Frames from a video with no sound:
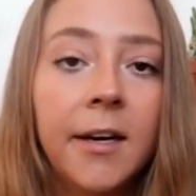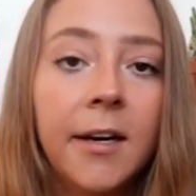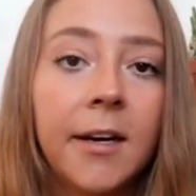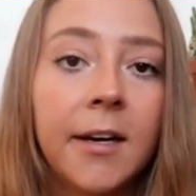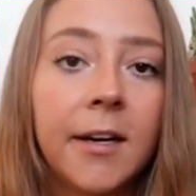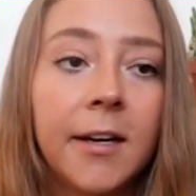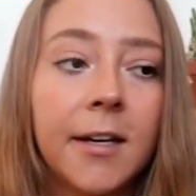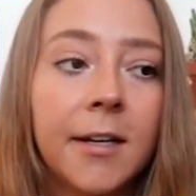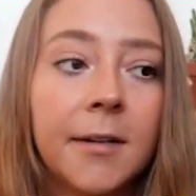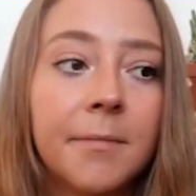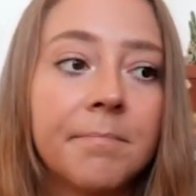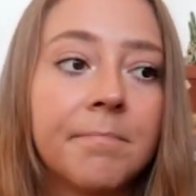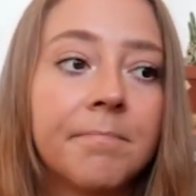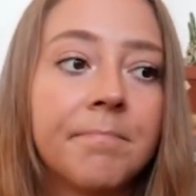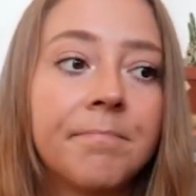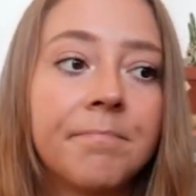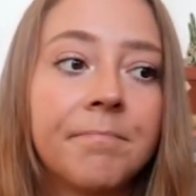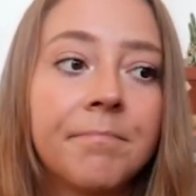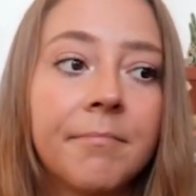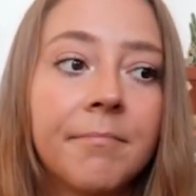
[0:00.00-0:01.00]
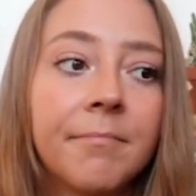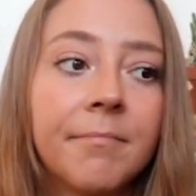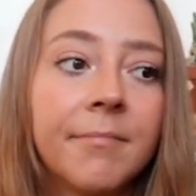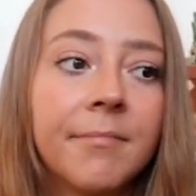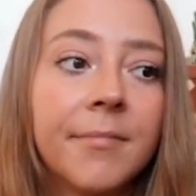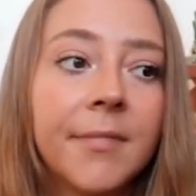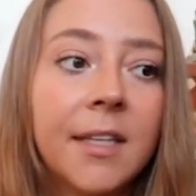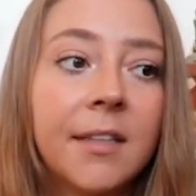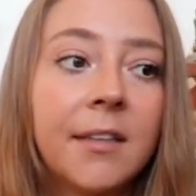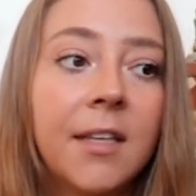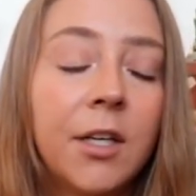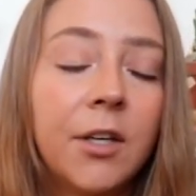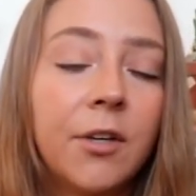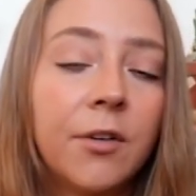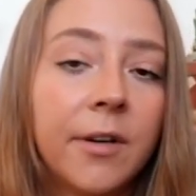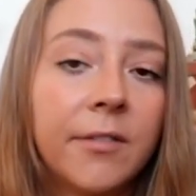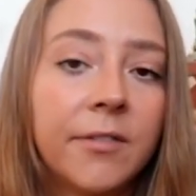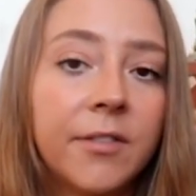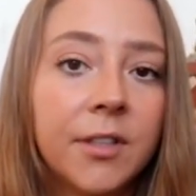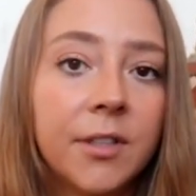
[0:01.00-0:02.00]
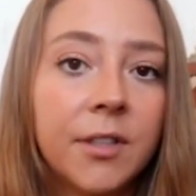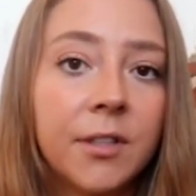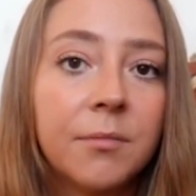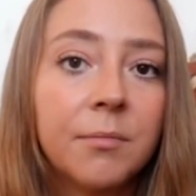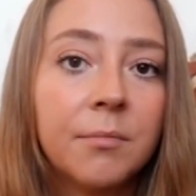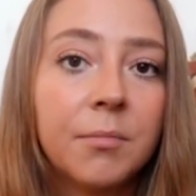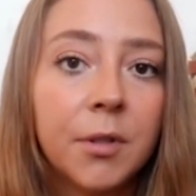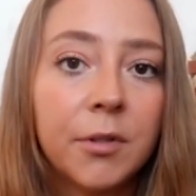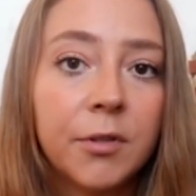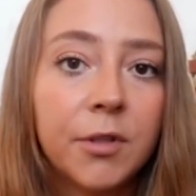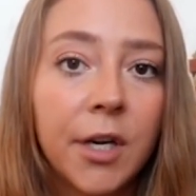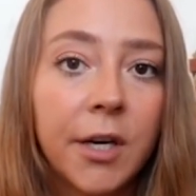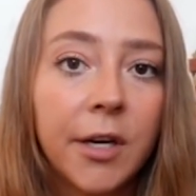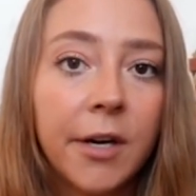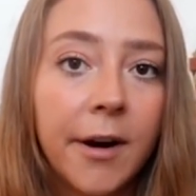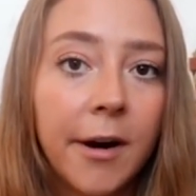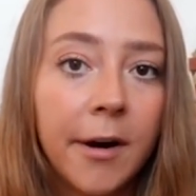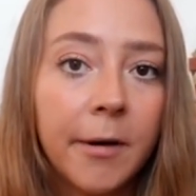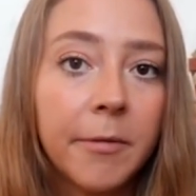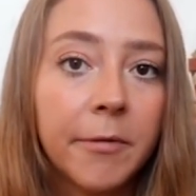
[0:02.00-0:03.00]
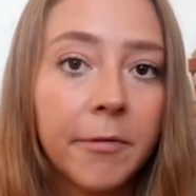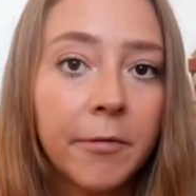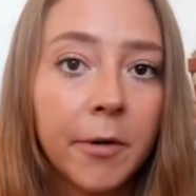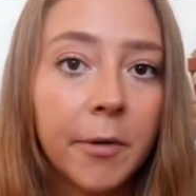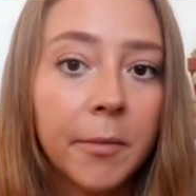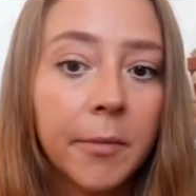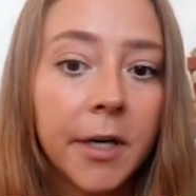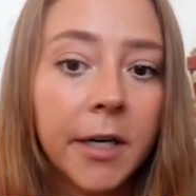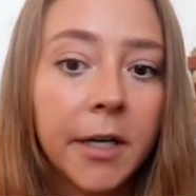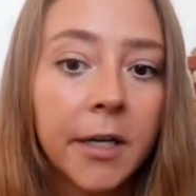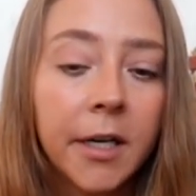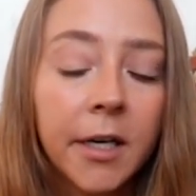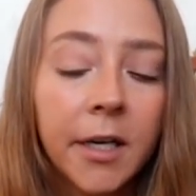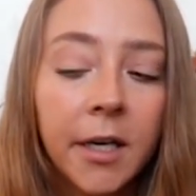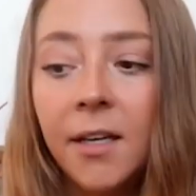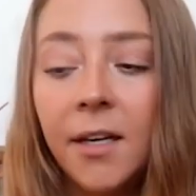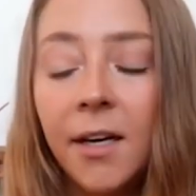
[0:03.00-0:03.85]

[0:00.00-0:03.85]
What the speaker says: then you don't have to blow dry your hair before work.